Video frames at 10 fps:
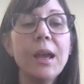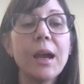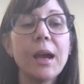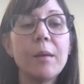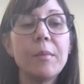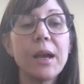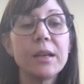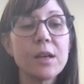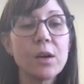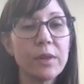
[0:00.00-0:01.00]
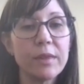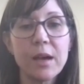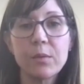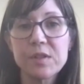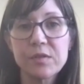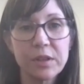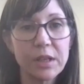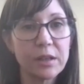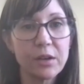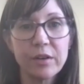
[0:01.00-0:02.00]
I dealt with that, was
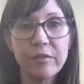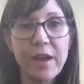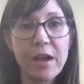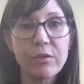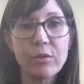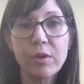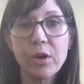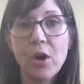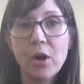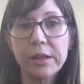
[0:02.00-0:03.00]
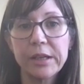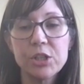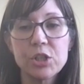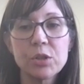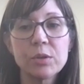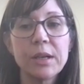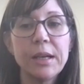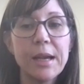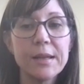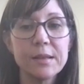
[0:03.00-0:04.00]
fully cleared of that through the college.
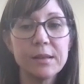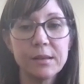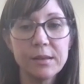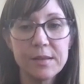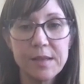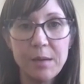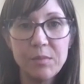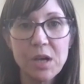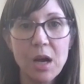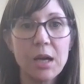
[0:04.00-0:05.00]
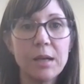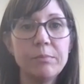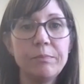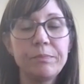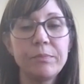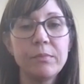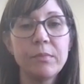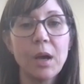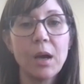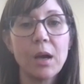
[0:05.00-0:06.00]
And at the same time,
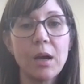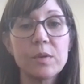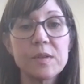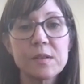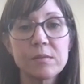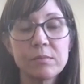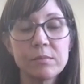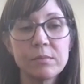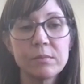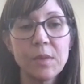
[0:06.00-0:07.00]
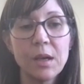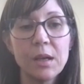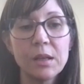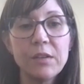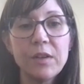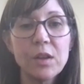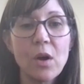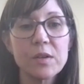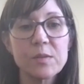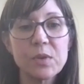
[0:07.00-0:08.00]
I was leaving the
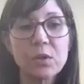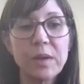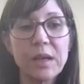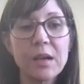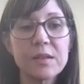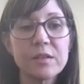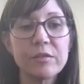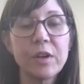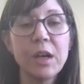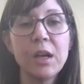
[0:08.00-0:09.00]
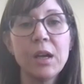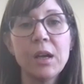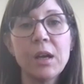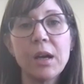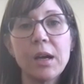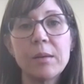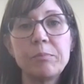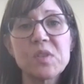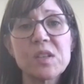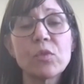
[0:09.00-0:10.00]
hospital because of
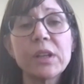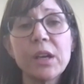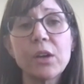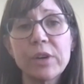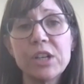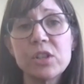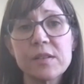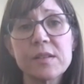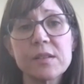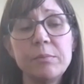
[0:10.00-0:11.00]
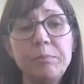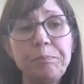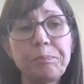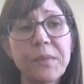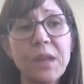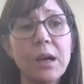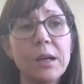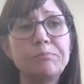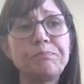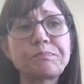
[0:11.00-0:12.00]
some really egregious and